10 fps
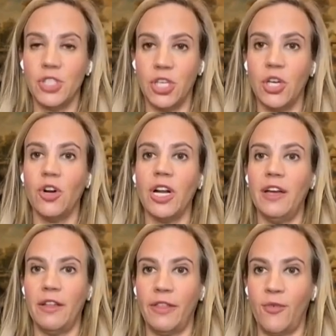
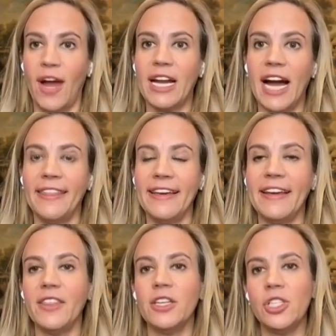security threat. I
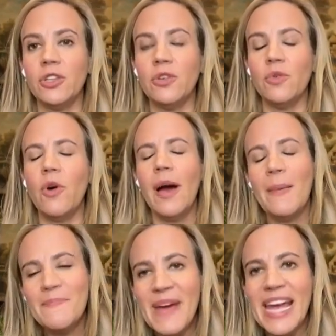think the two
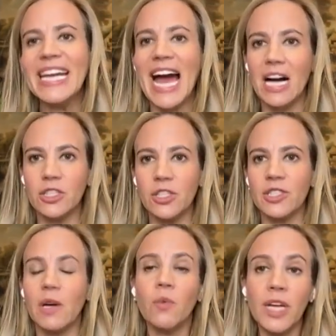main
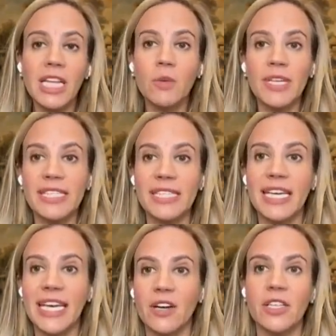actors that really we
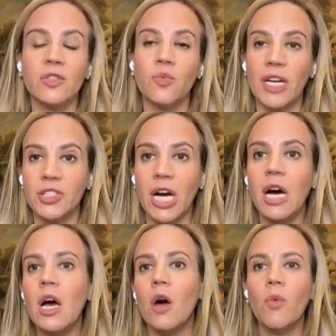see here is Russia.
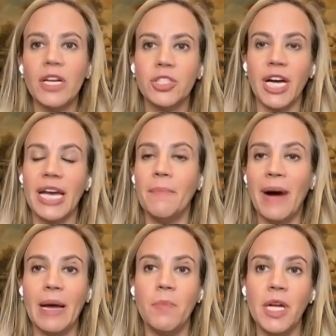Russia, in
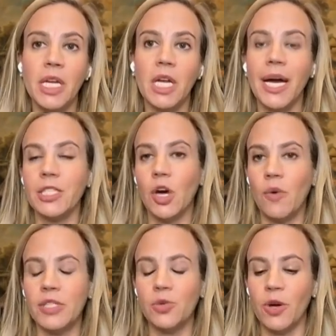my opinion, has
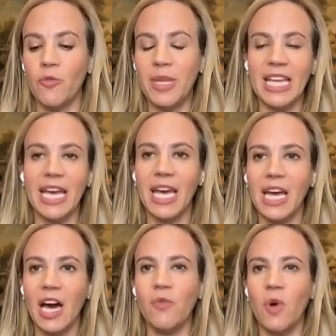always sort of been the
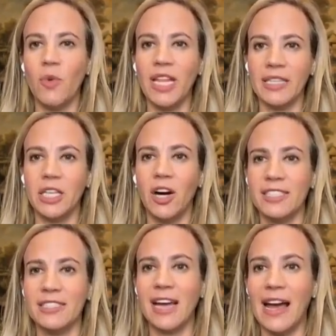king of what we like to call
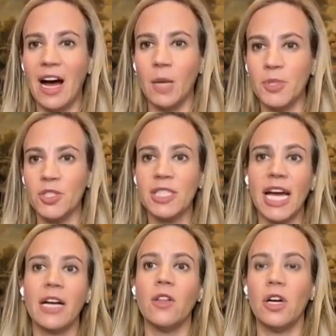psyops or
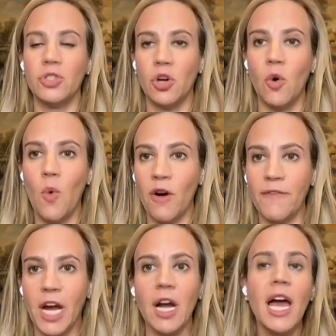psychological
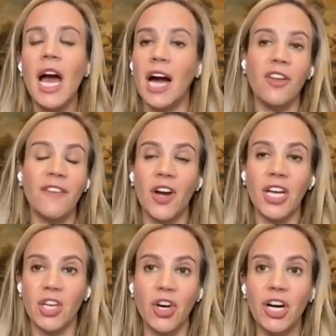warfare. And they're
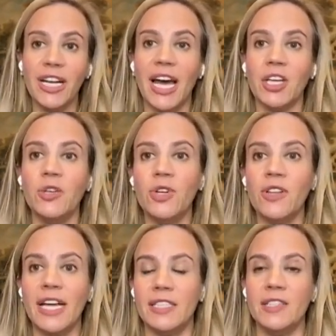very good at
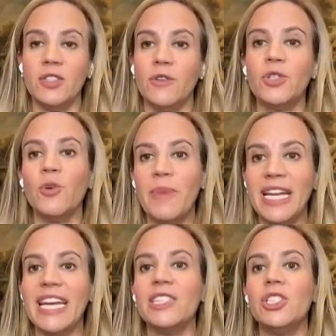utilizing social
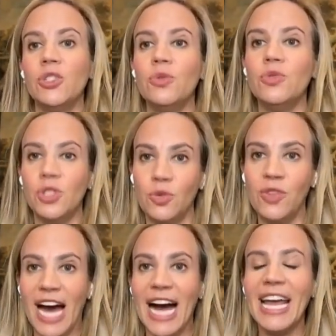media to do
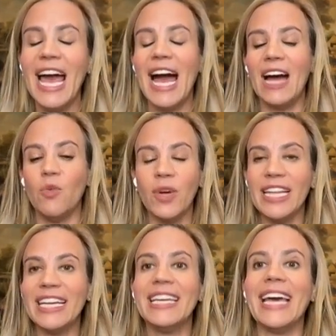that and
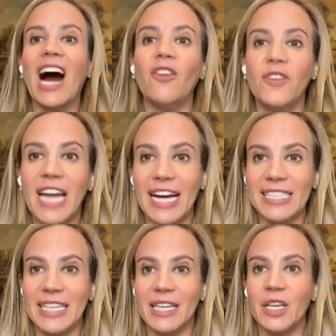really
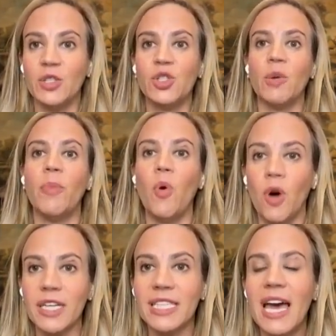galvanizing
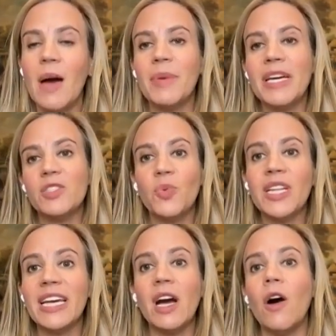support. Because
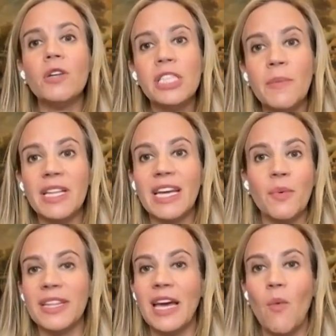really, ultimately,
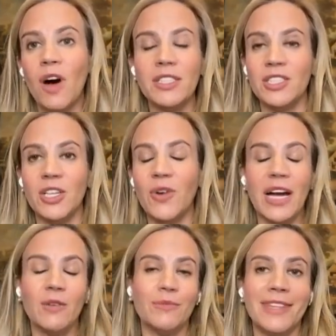what they want to do, I
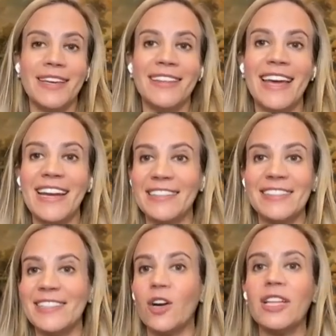don't think they
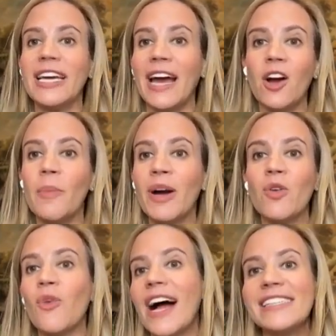necessarily care about a
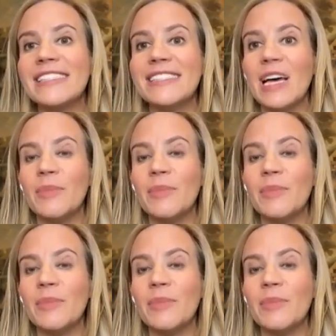rise in,